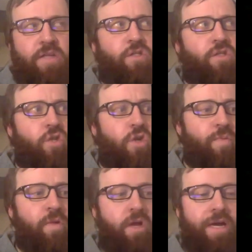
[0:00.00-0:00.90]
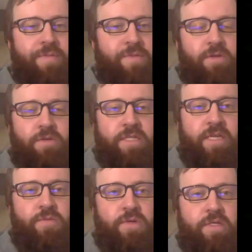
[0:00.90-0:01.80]
had super long episodes,
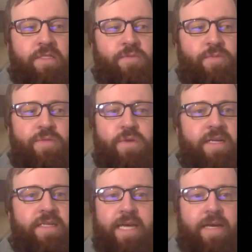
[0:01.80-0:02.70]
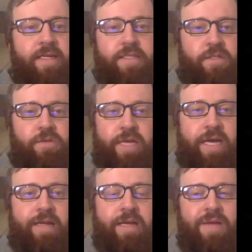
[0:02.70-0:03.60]
and it was we weren't intending to do
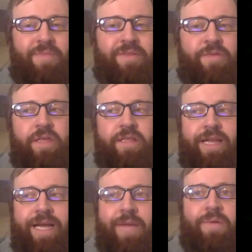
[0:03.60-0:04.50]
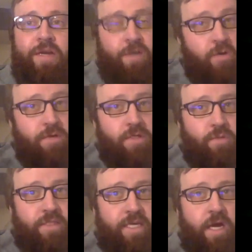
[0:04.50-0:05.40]
that. But the thing that happened, I so, noticed,
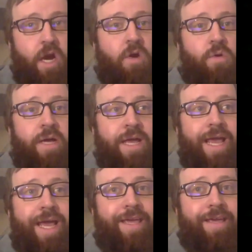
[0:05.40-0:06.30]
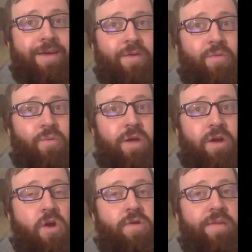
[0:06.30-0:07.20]
so was that oh hey, we
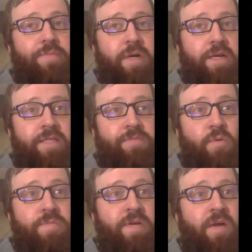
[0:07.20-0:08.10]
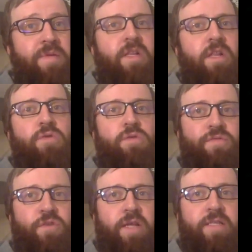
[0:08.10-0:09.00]
are already buddies, but we're becoming closer
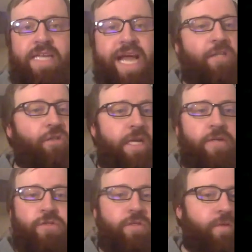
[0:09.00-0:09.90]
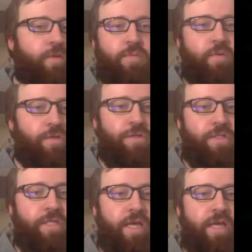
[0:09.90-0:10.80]
friends and actually interested in what the other person is
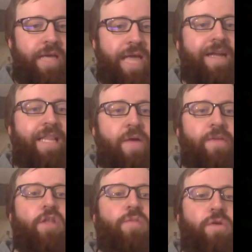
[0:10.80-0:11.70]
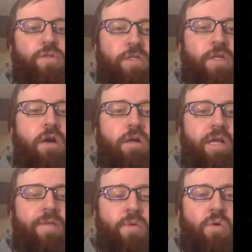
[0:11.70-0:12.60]
saying and allowing the other person to talk a
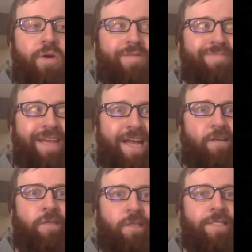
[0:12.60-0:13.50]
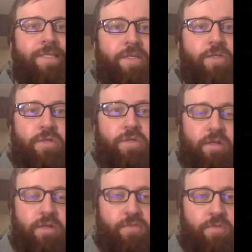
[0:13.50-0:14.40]
lot more and actually listening to each
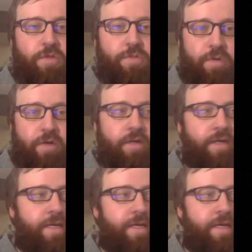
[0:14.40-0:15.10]
other for the most part.